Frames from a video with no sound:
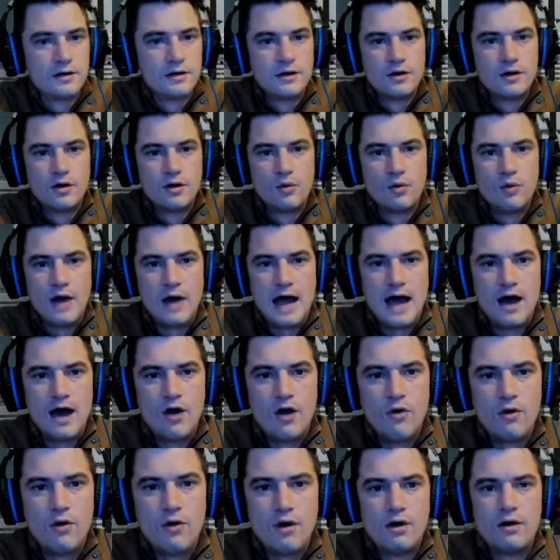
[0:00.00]

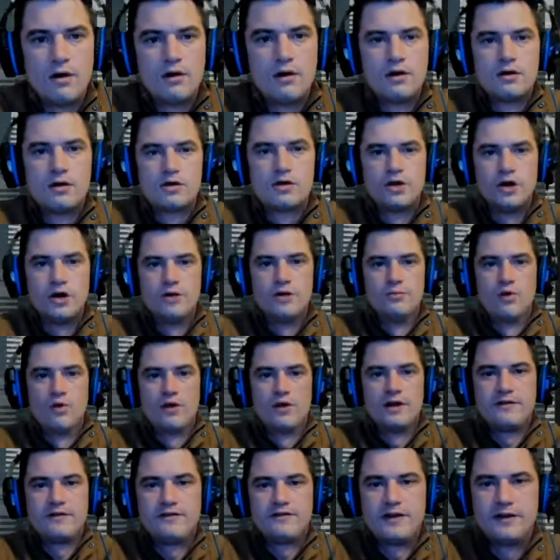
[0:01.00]
Wow. Good
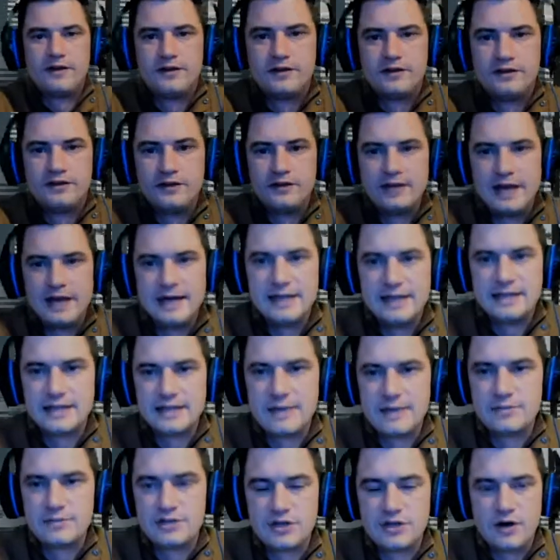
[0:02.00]
morning, fellas and ladies.
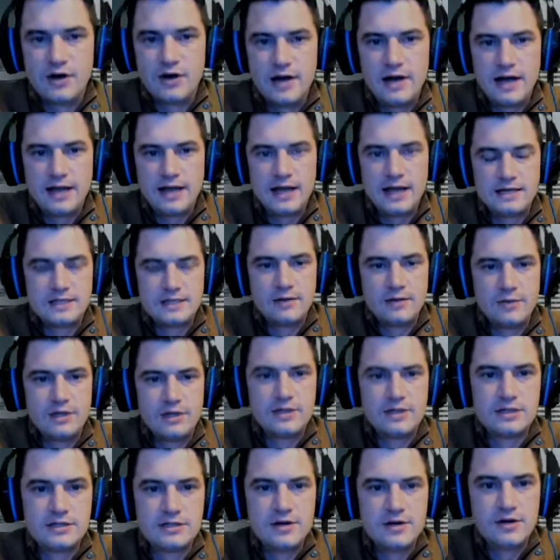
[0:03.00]
I'm sorry. I guess that we
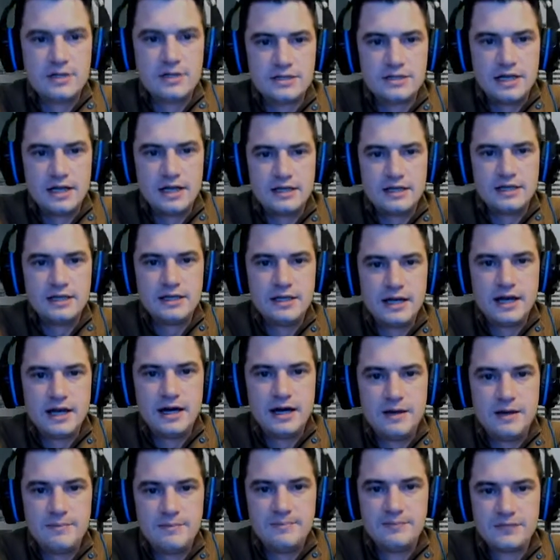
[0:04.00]
just noticed that the
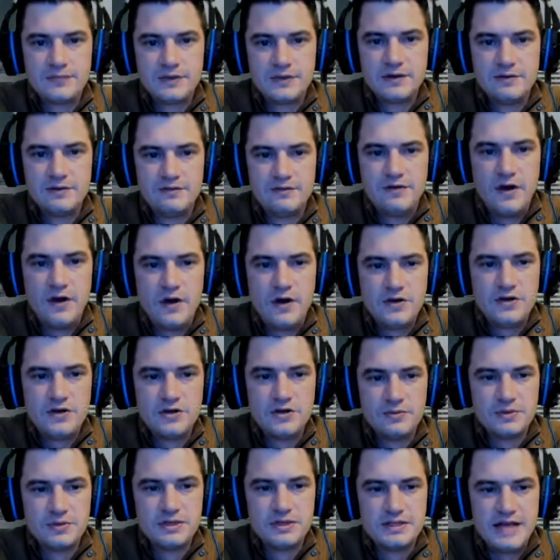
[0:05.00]

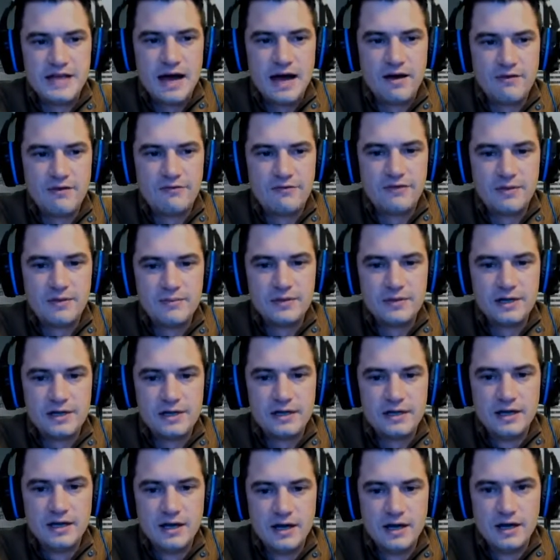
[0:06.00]
volume was down from
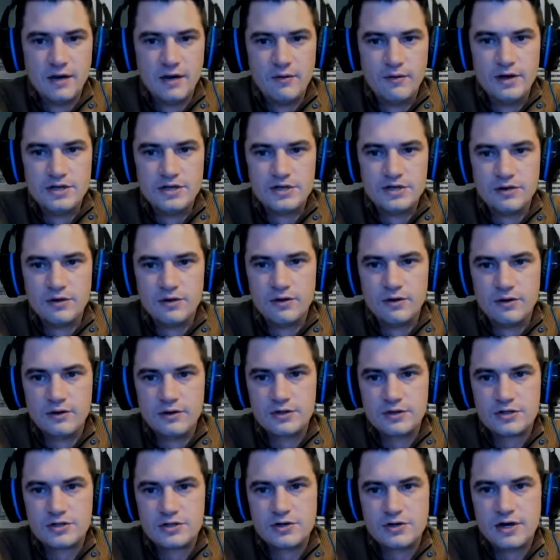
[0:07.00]
the original
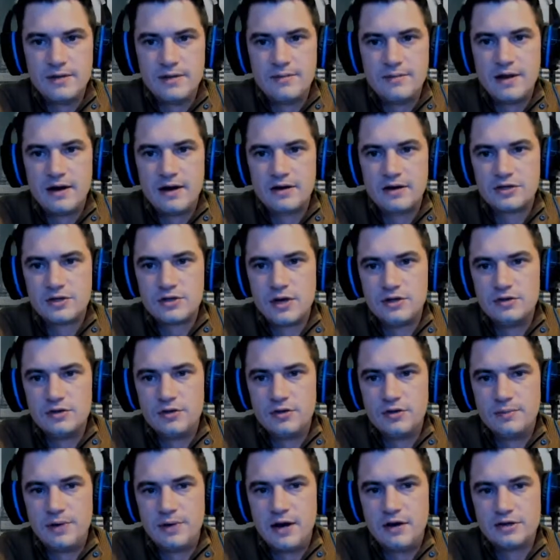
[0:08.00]
stream there. So I do
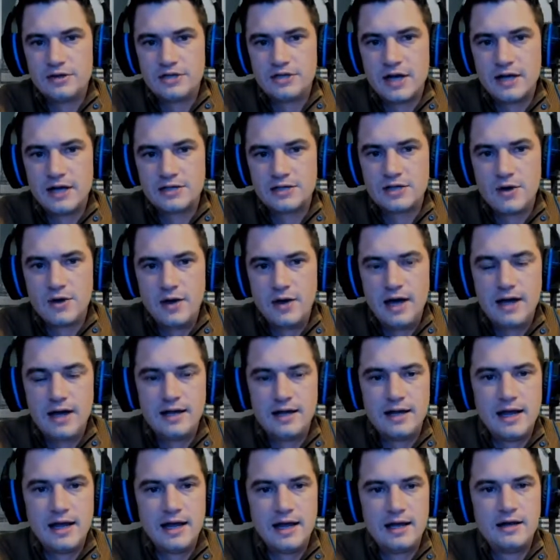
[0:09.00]
apologize. Go ahead
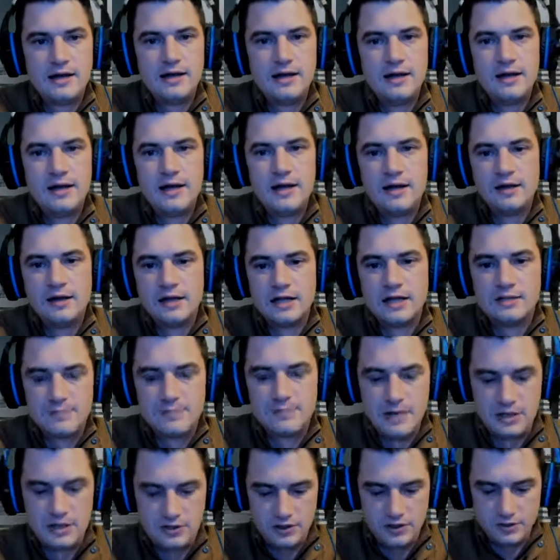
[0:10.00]
and let's
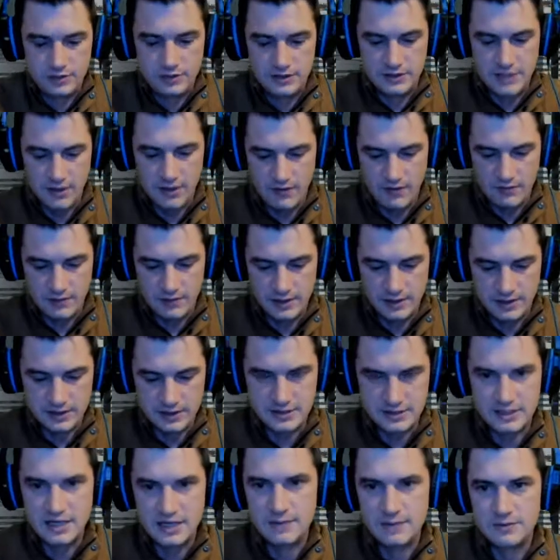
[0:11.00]
make sure that we tell everybody to
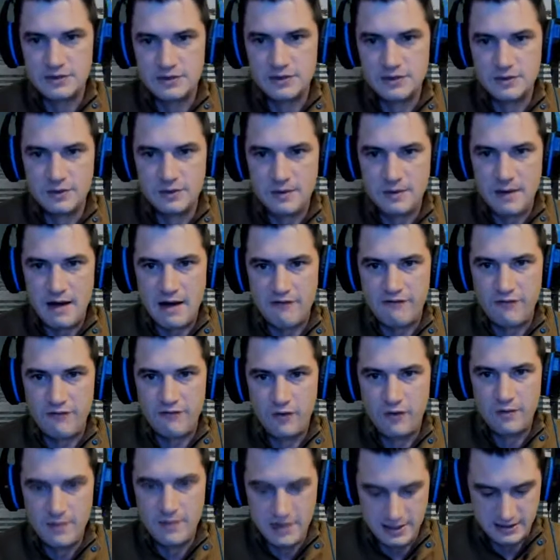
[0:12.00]
skip to about
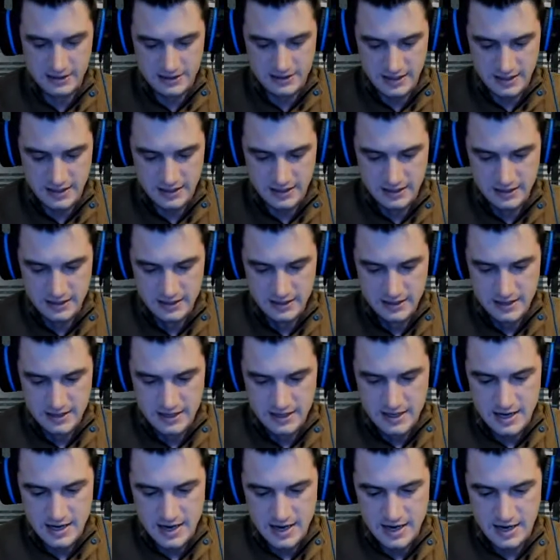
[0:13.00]
4 minutes in.
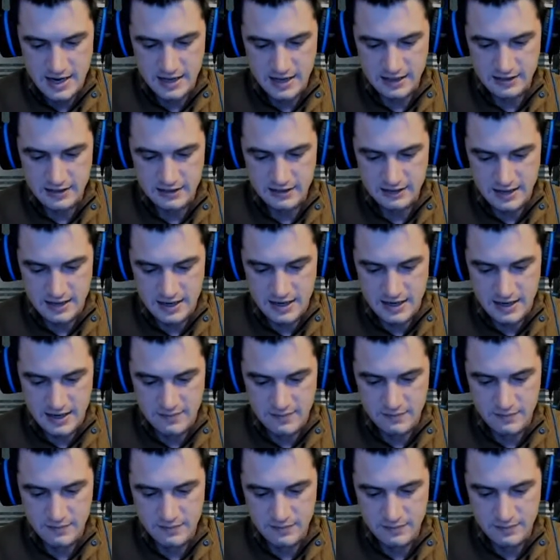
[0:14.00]
And
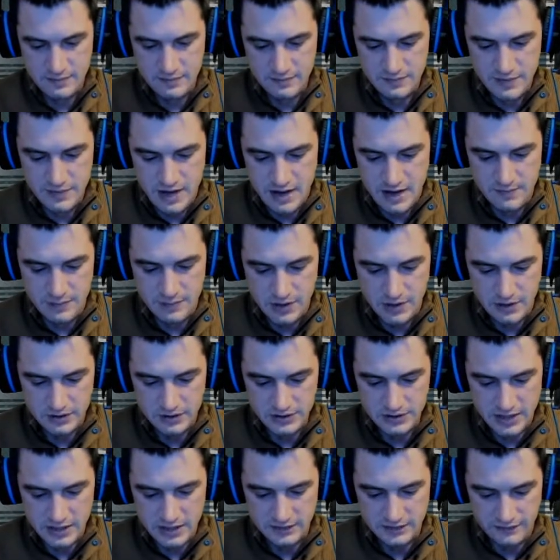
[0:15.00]
I
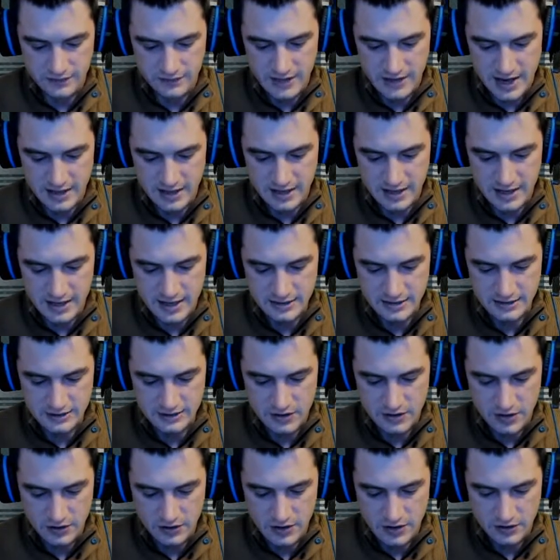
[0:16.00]
apologize for that, guys. So
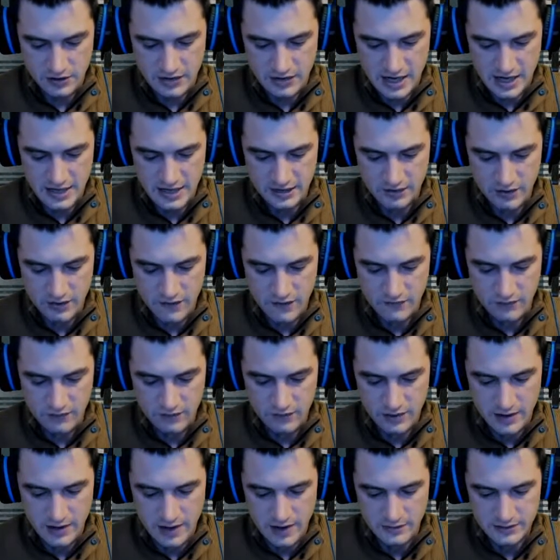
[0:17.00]
I'll kind of go over
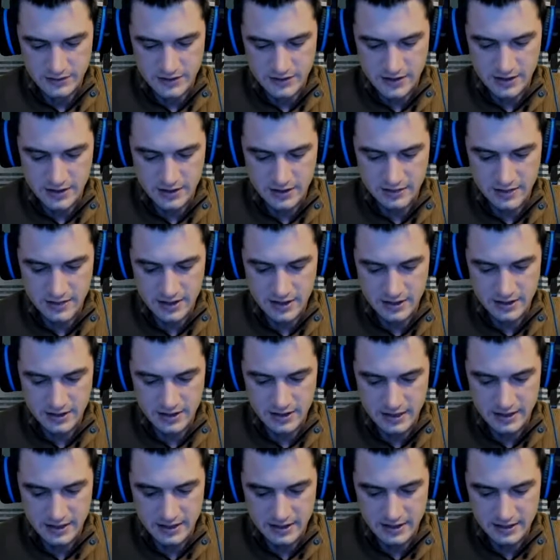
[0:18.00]
what I was talking about
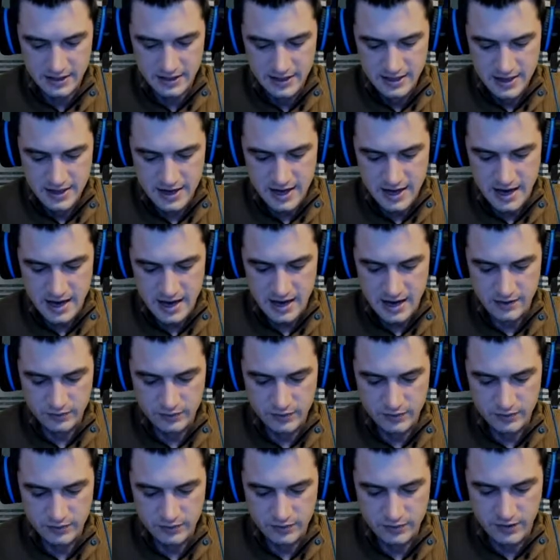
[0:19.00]
again. And
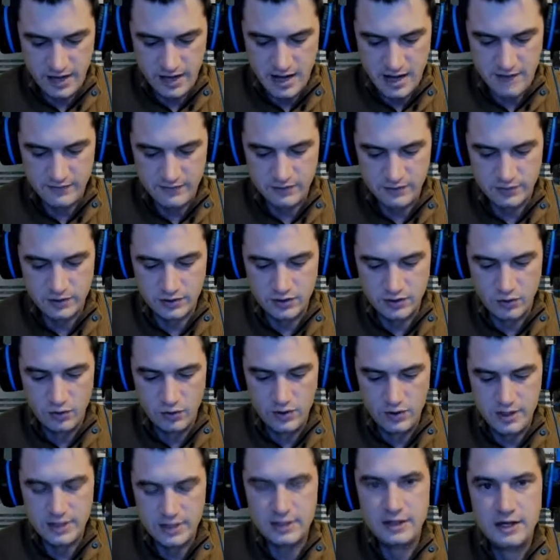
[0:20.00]
we will have it
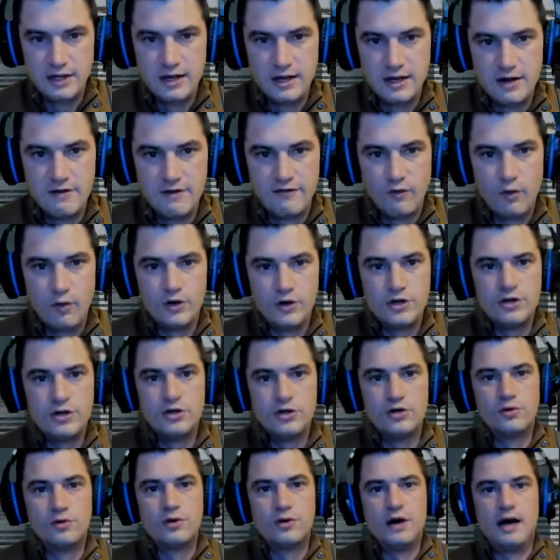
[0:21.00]
recorded for
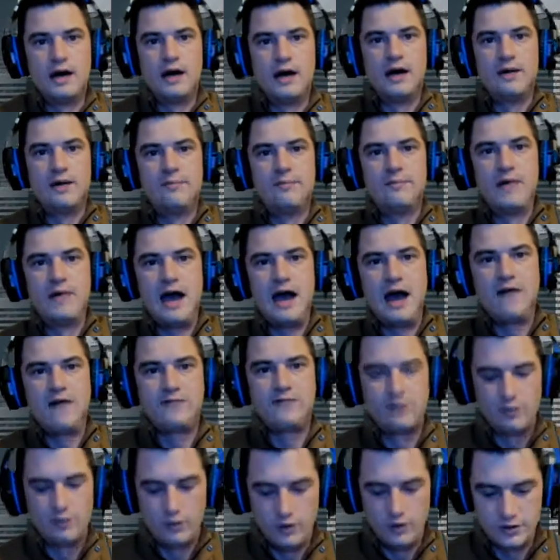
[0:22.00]
you
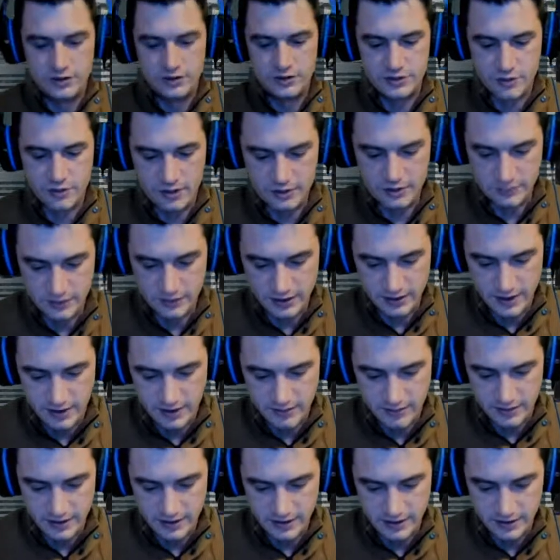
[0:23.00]
afterwards. So I just want to let
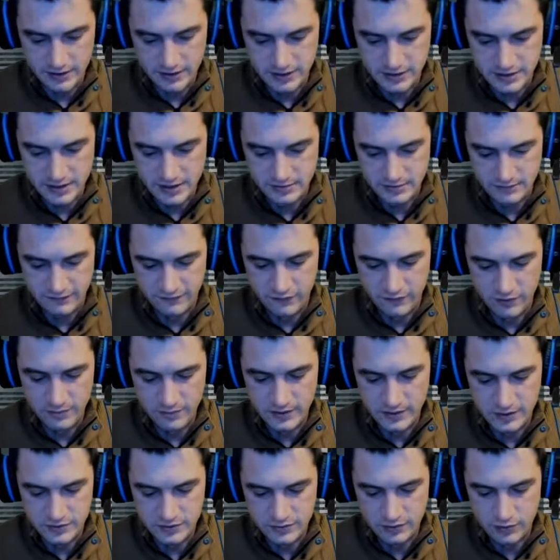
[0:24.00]
everybody know to skip to 4
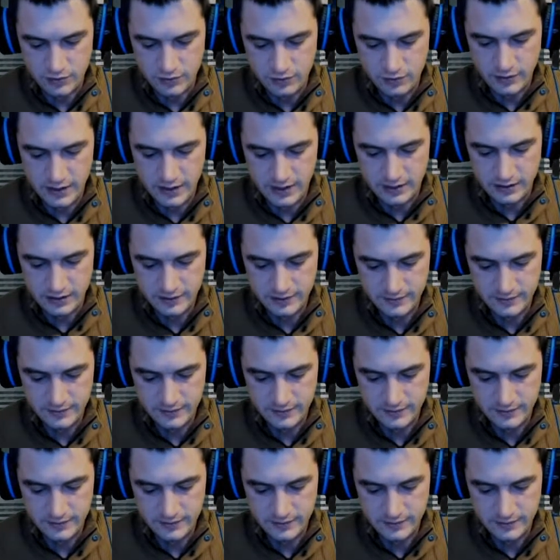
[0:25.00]
minutes real quick.